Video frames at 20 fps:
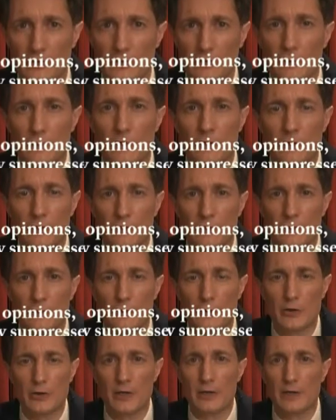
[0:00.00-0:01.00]
to
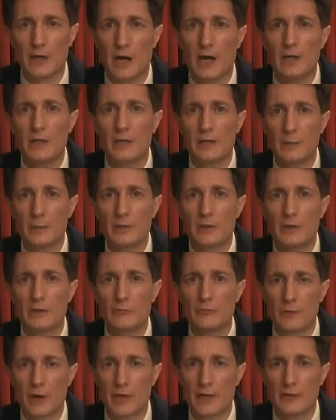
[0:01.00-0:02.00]
confer an
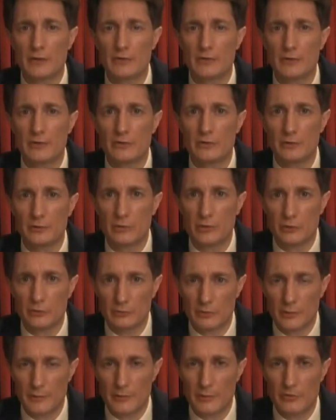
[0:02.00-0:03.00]
unlimited right to
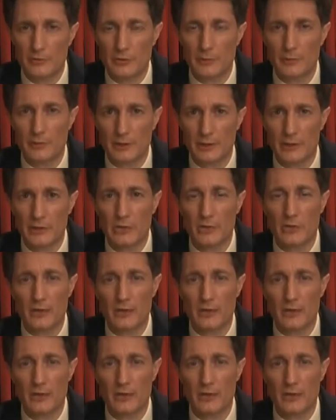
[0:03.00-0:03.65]
contribute to political